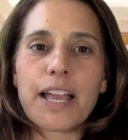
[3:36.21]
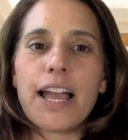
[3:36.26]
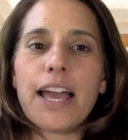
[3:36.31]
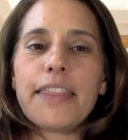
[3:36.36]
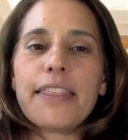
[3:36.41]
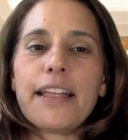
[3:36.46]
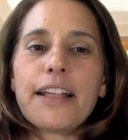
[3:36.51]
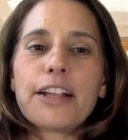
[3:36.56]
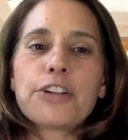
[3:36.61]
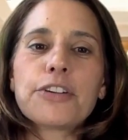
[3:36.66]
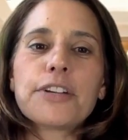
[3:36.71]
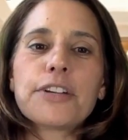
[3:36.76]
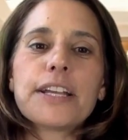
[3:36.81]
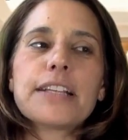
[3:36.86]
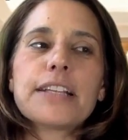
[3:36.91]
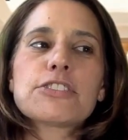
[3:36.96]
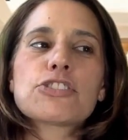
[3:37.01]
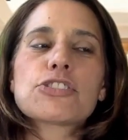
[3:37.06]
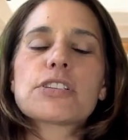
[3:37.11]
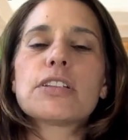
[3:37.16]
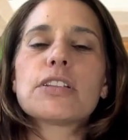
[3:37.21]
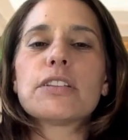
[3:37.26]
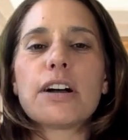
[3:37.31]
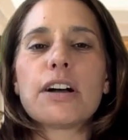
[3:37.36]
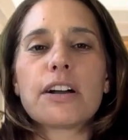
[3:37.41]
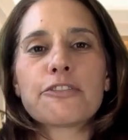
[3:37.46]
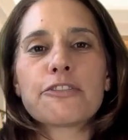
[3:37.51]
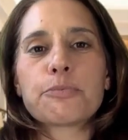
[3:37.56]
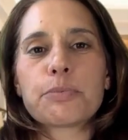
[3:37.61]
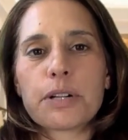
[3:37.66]
And that creates just a
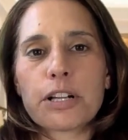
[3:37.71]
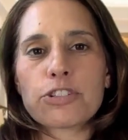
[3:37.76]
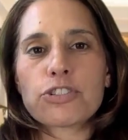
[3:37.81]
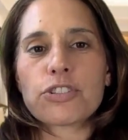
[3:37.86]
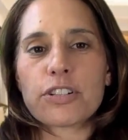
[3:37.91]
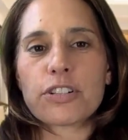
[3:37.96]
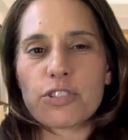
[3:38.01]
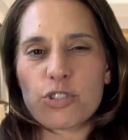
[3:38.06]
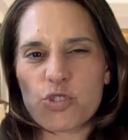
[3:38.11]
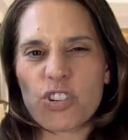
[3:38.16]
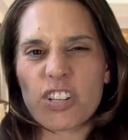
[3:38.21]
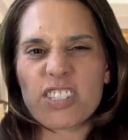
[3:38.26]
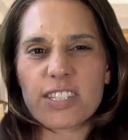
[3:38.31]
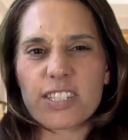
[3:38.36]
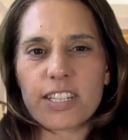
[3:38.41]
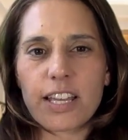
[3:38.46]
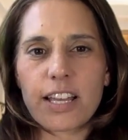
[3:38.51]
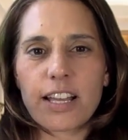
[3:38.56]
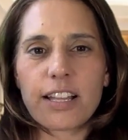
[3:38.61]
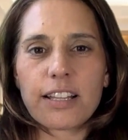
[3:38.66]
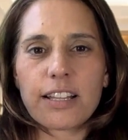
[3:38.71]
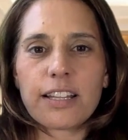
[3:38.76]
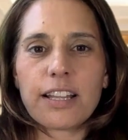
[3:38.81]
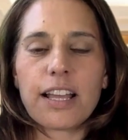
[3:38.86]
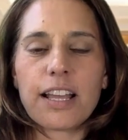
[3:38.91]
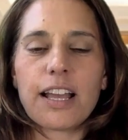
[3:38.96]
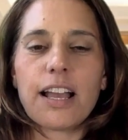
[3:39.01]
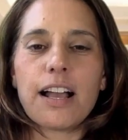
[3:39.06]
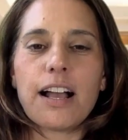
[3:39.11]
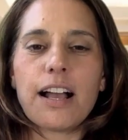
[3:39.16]
lot of pressure and stress again,
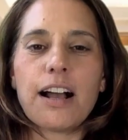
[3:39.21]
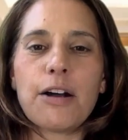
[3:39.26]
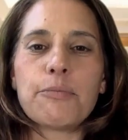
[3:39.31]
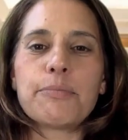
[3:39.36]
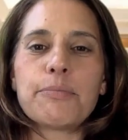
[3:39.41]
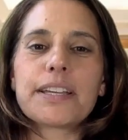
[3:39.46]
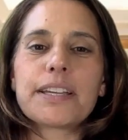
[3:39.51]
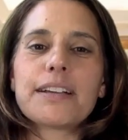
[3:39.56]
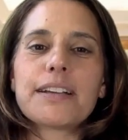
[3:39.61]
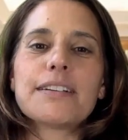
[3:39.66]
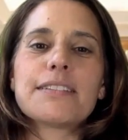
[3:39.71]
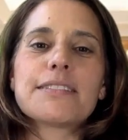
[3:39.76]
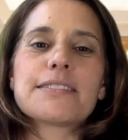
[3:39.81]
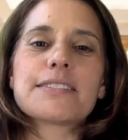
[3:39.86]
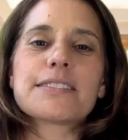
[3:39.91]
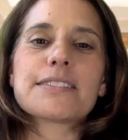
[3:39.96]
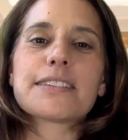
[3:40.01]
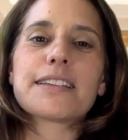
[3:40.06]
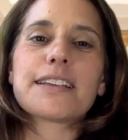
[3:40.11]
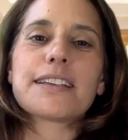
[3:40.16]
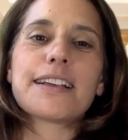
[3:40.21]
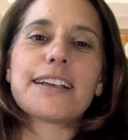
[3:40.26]
um, because,